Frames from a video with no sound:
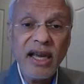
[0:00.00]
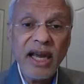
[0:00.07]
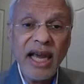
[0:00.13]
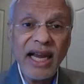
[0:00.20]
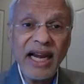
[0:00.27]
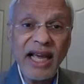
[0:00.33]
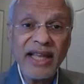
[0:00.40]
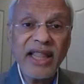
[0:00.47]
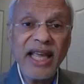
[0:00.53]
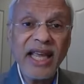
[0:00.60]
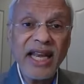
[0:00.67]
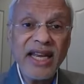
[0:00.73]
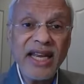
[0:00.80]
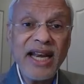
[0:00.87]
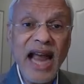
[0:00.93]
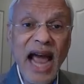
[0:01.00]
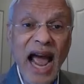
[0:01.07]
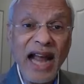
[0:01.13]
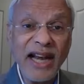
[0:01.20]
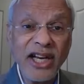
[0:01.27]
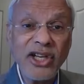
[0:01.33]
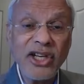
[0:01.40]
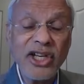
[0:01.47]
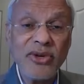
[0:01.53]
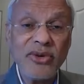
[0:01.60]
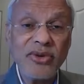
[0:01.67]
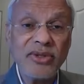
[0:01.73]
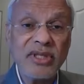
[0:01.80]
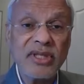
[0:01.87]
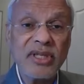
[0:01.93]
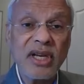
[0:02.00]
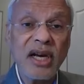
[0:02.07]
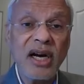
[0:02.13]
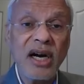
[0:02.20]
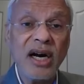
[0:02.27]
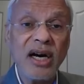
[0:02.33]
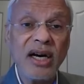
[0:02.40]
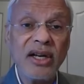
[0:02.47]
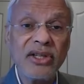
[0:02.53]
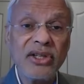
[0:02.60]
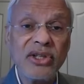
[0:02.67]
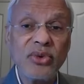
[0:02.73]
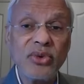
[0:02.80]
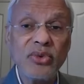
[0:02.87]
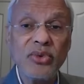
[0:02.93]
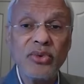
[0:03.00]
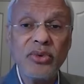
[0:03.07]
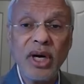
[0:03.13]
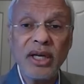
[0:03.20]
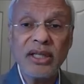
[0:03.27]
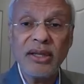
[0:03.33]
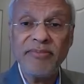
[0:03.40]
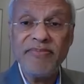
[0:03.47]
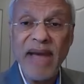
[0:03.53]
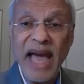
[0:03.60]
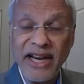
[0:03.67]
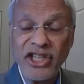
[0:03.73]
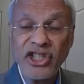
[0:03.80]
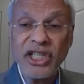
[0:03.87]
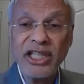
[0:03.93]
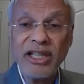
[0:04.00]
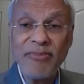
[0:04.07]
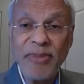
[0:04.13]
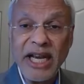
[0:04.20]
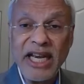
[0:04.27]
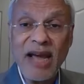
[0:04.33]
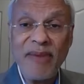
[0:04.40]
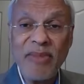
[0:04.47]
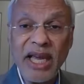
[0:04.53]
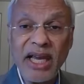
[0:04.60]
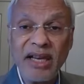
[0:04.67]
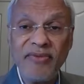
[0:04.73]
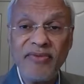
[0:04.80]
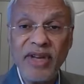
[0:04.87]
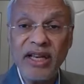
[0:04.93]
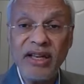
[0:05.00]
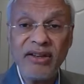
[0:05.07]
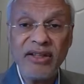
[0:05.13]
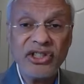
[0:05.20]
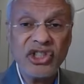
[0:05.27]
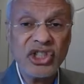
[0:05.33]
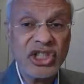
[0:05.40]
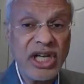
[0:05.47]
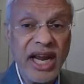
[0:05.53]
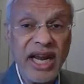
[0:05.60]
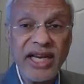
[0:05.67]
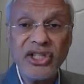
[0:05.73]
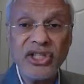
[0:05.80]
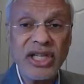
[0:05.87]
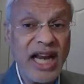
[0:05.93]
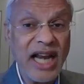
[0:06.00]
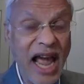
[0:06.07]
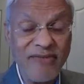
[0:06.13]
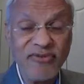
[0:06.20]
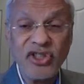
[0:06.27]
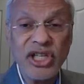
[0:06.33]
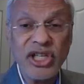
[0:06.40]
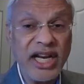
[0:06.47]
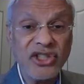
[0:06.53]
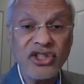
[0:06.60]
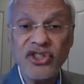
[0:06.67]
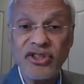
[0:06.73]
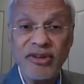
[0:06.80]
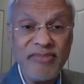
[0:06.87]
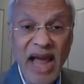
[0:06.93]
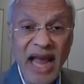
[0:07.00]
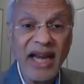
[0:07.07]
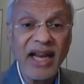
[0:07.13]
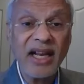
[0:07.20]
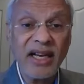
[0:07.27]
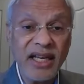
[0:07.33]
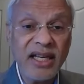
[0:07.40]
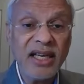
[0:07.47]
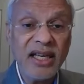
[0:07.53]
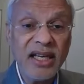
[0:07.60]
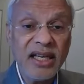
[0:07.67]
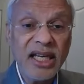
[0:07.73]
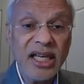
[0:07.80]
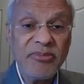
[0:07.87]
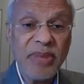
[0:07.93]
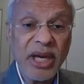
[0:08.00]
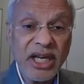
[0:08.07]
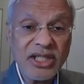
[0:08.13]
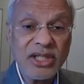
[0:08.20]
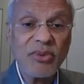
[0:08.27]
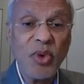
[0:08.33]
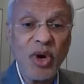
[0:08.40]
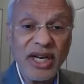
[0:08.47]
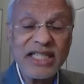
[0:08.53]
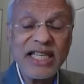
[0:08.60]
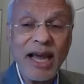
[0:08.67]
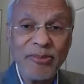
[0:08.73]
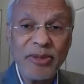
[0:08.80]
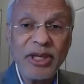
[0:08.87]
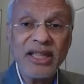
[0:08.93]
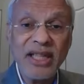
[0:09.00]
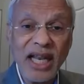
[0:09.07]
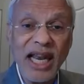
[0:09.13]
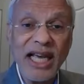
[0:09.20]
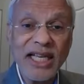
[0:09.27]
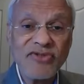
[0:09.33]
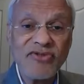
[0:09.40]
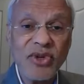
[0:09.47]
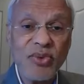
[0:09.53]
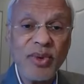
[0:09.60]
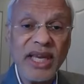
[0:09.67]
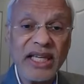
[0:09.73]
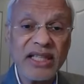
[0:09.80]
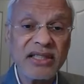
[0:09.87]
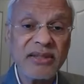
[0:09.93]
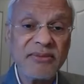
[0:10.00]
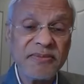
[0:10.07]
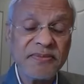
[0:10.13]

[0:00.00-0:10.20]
And I think Indian attitudes to managing the pandemic will change and have changed dramatically because of what has happened in the last few weeks.